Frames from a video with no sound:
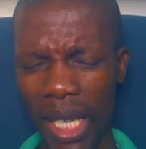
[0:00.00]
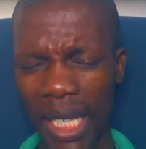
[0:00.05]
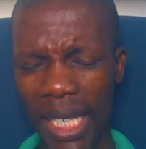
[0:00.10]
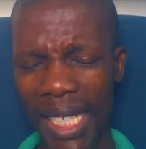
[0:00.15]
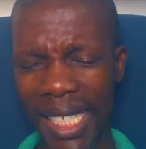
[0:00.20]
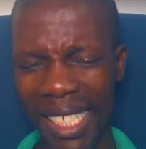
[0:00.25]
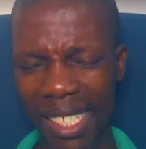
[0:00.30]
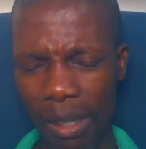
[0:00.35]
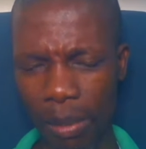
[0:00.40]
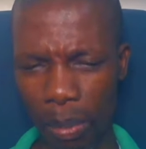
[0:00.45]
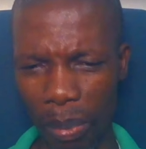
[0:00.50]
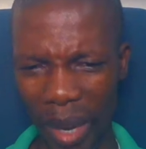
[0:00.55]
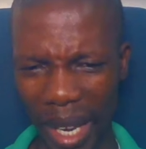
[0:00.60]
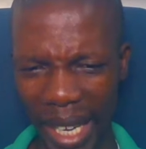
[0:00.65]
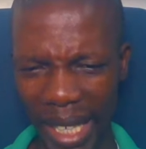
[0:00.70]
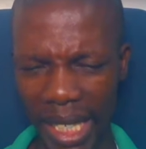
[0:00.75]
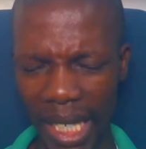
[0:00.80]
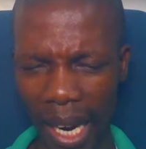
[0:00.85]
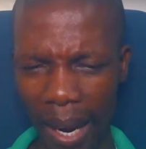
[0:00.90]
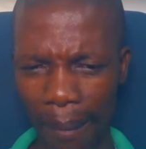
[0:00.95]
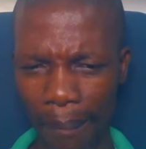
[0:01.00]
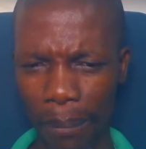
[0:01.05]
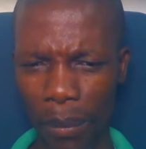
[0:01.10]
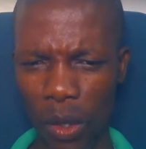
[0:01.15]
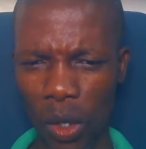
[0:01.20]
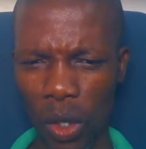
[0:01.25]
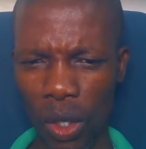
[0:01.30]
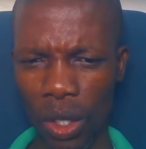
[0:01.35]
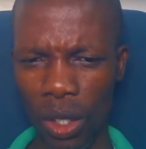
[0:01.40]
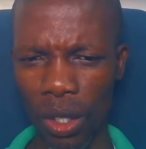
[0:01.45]
Is it better
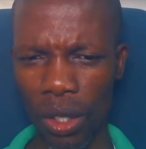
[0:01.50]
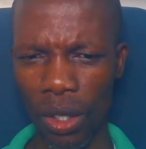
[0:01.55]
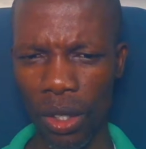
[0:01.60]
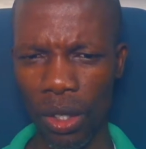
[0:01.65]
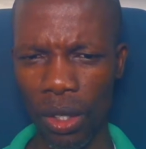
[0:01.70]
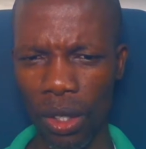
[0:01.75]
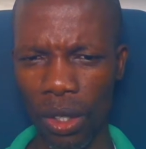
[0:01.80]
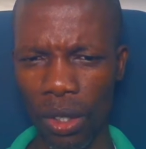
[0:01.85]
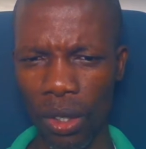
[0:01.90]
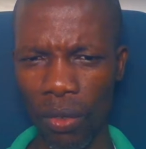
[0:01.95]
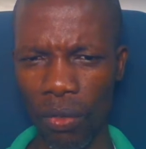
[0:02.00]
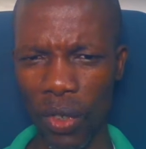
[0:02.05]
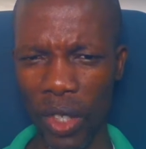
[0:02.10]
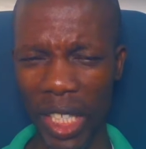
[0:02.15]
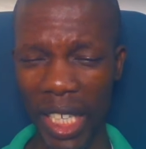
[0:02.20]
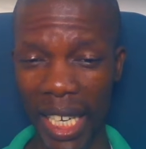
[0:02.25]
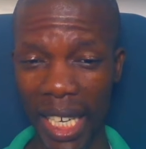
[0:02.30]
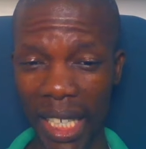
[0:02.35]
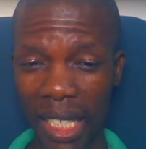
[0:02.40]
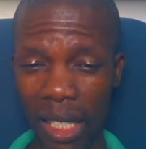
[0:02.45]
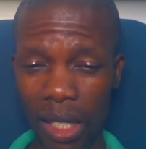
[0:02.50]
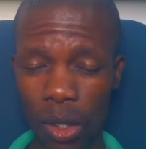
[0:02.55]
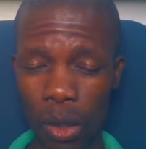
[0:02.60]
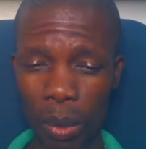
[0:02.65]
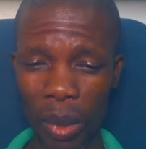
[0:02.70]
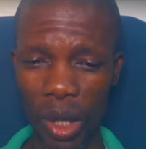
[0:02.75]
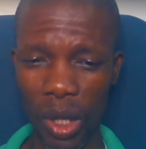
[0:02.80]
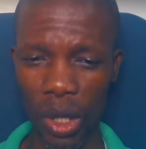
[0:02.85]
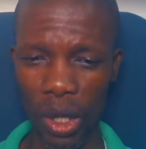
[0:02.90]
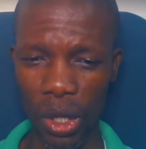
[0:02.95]
for the country to
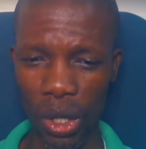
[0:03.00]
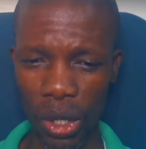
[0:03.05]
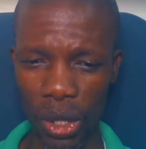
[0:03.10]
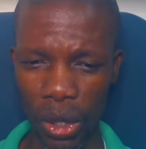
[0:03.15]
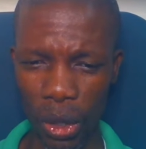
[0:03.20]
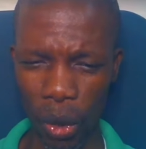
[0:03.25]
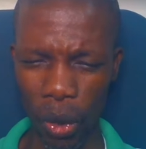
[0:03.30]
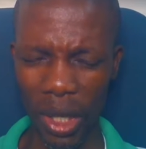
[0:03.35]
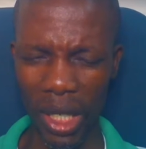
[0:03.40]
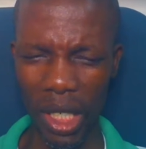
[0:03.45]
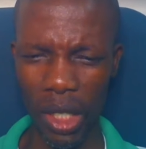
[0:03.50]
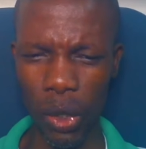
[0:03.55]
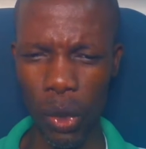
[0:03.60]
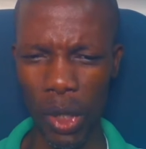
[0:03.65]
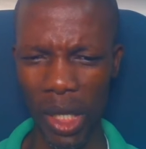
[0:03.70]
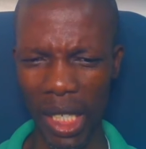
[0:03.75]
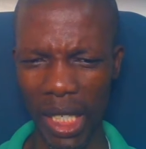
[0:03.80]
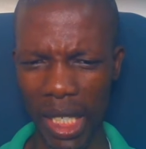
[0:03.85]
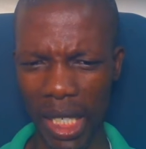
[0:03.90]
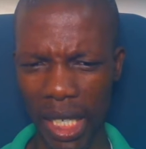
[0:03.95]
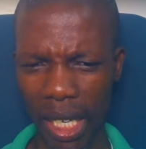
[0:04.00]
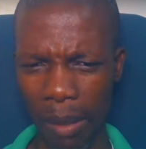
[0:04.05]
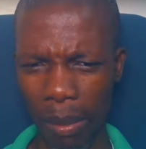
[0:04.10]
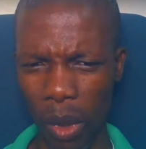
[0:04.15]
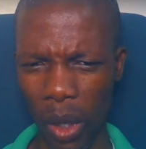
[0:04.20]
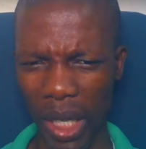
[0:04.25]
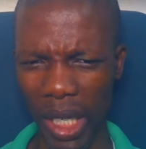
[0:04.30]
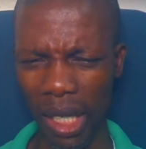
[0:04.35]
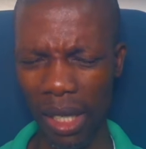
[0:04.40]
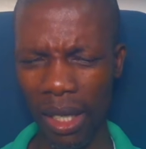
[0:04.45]
be thrown into such
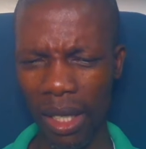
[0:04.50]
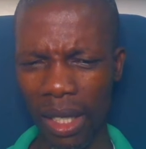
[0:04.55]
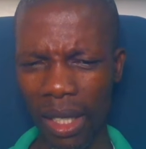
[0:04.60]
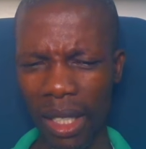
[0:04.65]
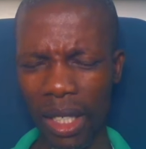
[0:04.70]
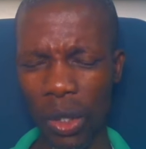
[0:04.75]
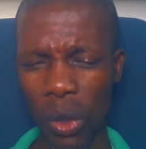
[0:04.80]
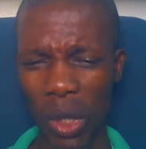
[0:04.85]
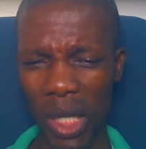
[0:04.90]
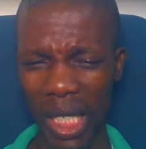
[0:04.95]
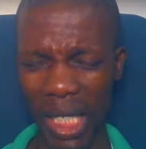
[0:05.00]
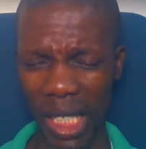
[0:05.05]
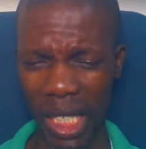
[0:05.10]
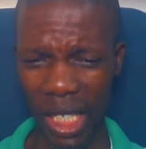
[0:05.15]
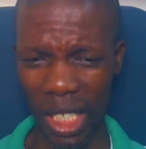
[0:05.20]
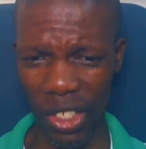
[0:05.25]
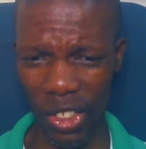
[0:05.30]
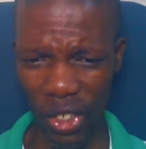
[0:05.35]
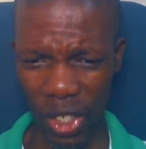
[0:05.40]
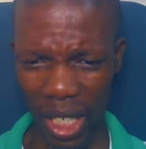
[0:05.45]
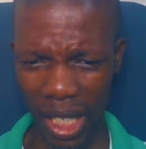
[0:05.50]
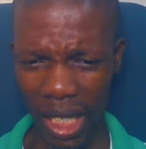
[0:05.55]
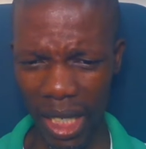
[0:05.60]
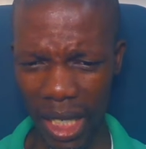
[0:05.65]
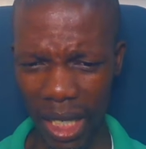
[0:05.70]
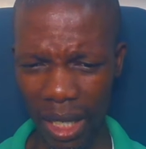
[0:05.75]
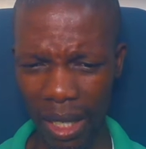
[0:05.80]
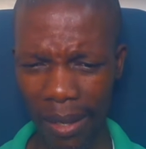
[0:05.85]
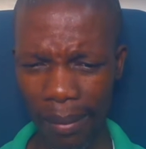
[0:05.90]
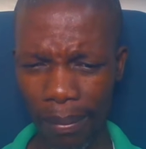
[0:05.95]
turmoil, into such
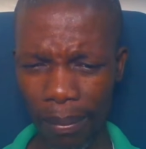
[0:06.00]
destruction,